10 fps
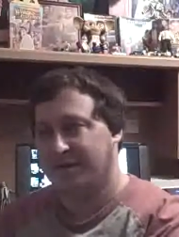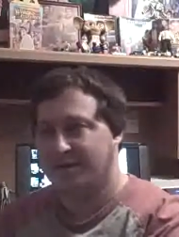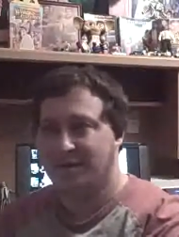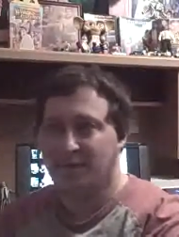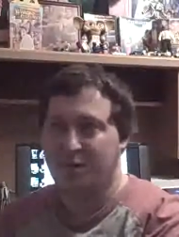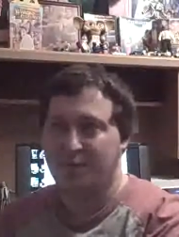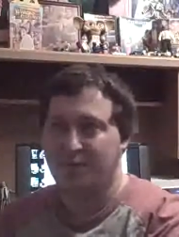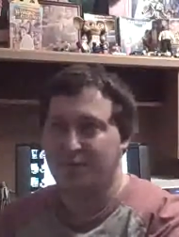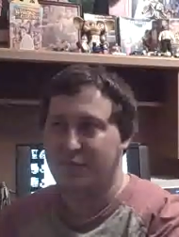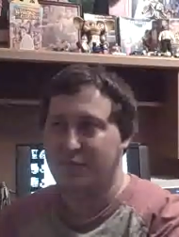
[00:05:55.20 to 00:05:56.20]
so,
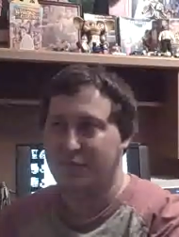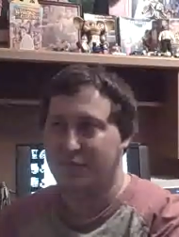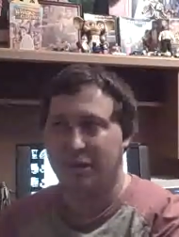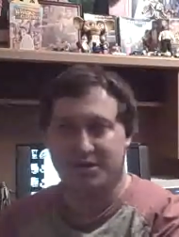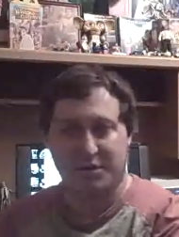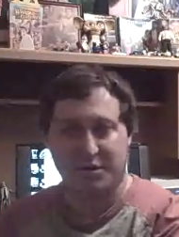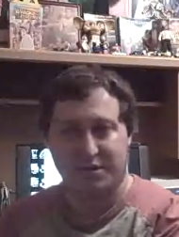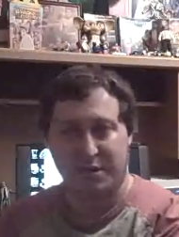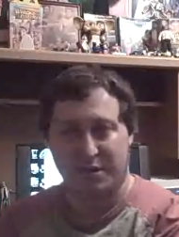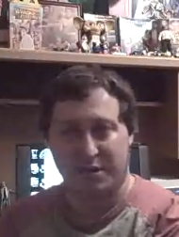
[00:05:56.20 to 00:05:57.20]
long story
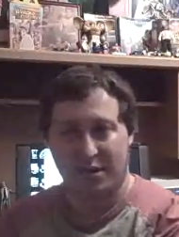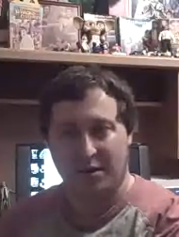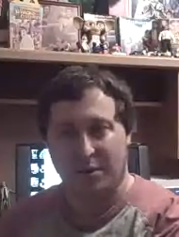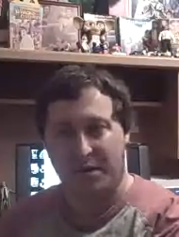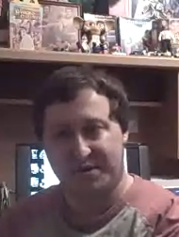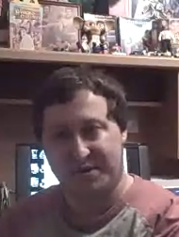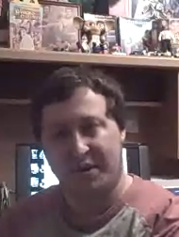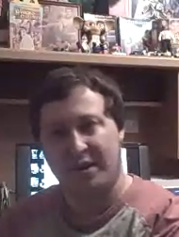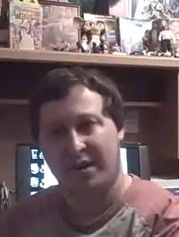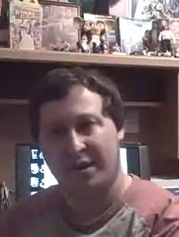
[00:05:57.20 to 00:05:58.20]
short, while
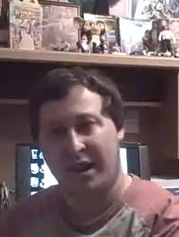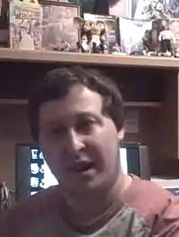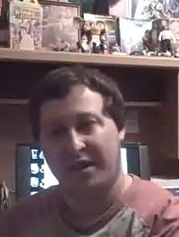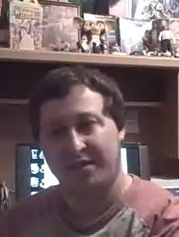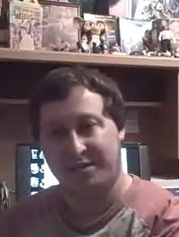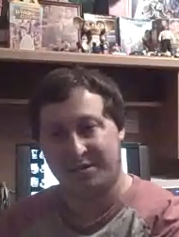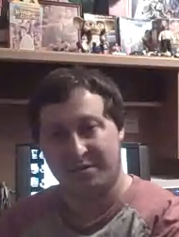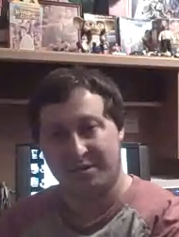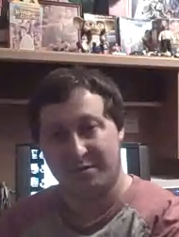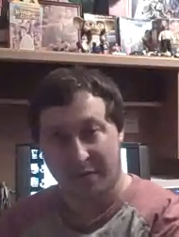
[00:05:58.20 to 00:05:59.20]
Sean has
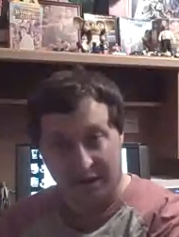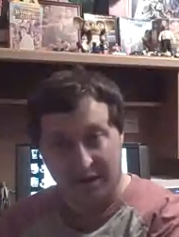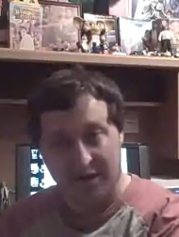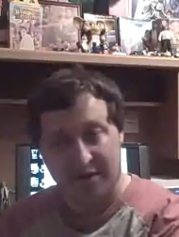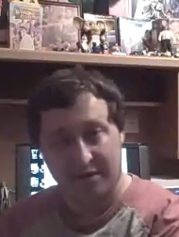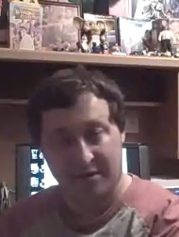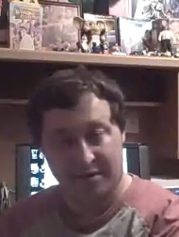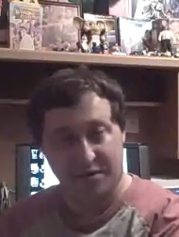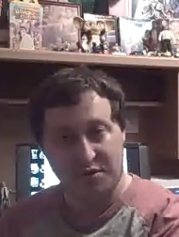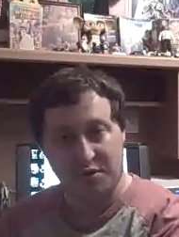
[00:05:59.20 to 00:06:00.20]
the money
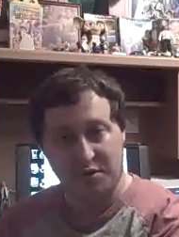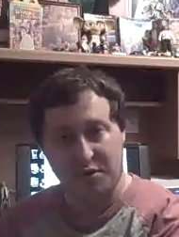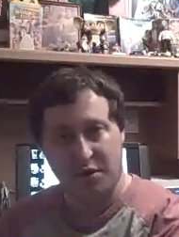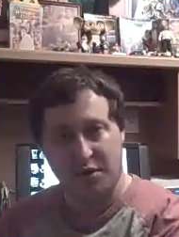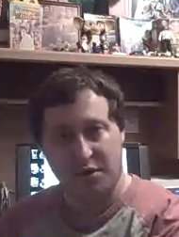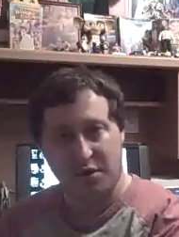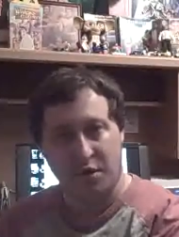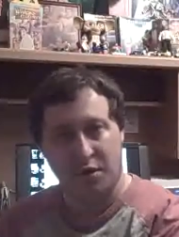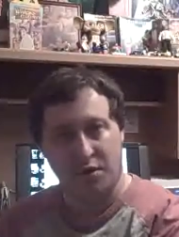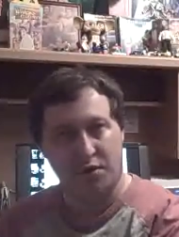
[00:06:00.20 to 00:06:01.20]
to
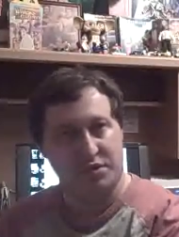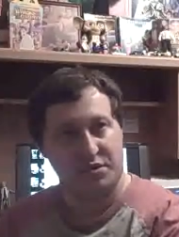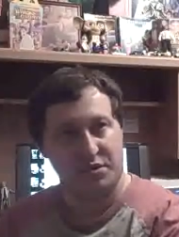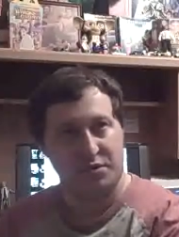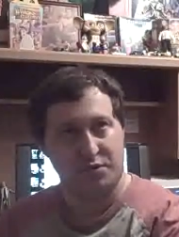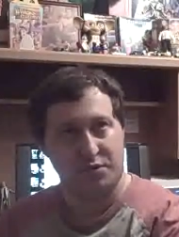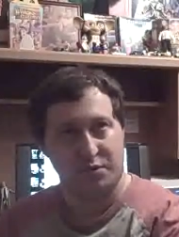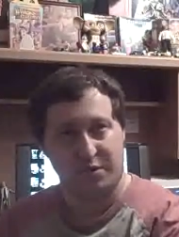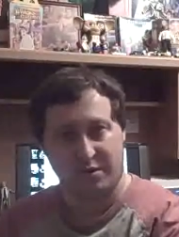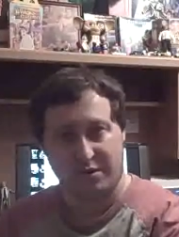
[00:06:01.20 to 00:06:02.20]
go to